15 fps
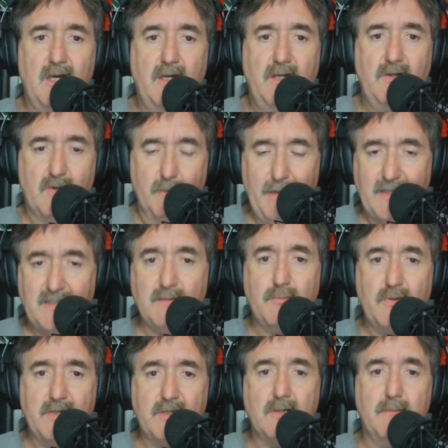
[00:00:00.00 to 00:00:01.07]
you can make some
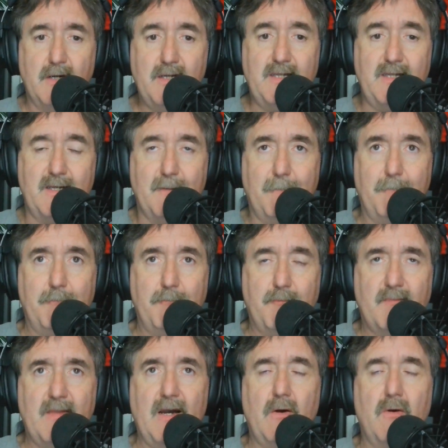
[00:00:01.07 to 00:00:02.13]
pretty good money.
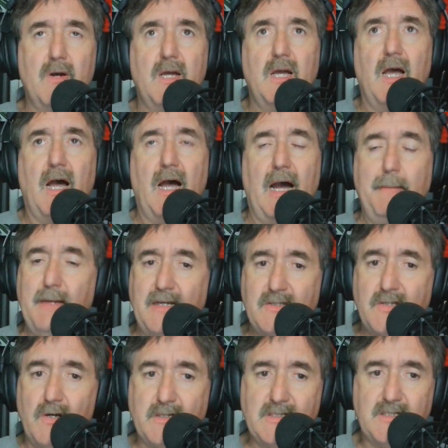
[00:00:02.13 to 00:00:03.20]
Now, I'm not
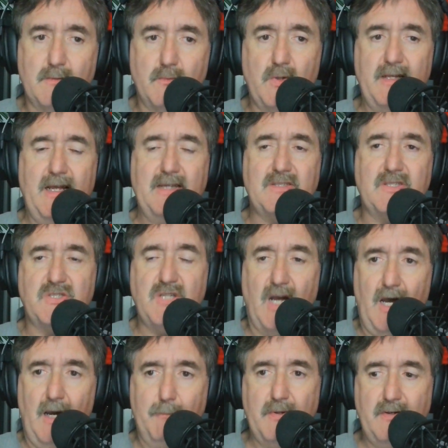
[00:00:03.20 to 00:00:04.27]
talking someone that has a
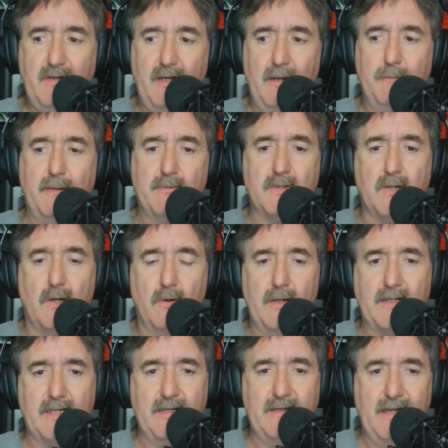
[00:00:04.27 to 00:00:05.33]
shop and people go
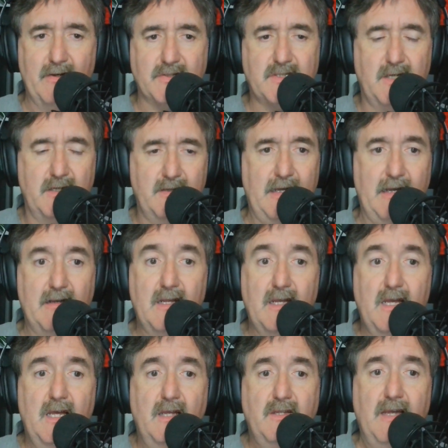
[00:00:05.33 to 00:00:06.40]
and get nails done and that
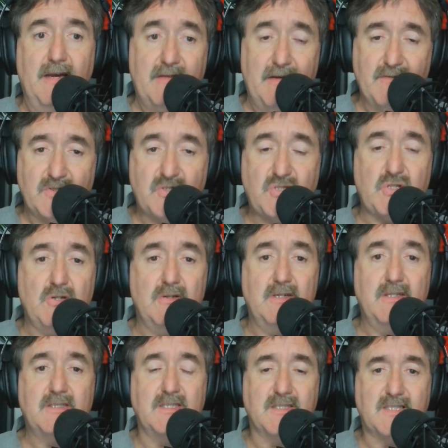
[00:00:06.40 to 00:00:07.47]
you have to have
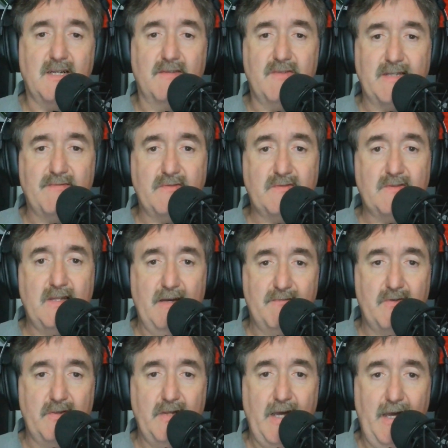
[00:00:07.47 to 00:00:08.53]
insurance and stuff like that
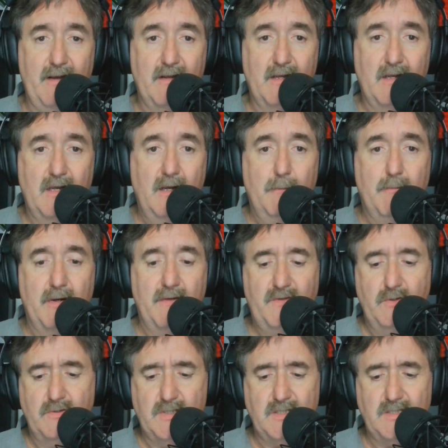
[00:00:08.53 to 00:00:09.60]
for that. But if
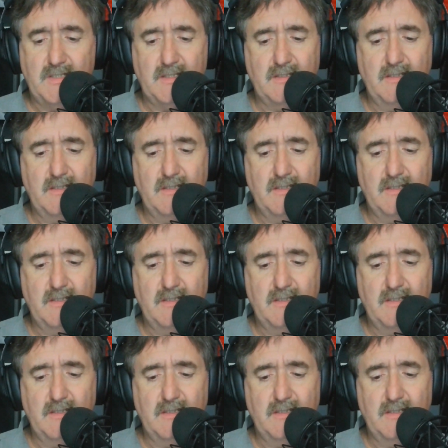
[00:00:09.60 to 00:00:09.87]
you just,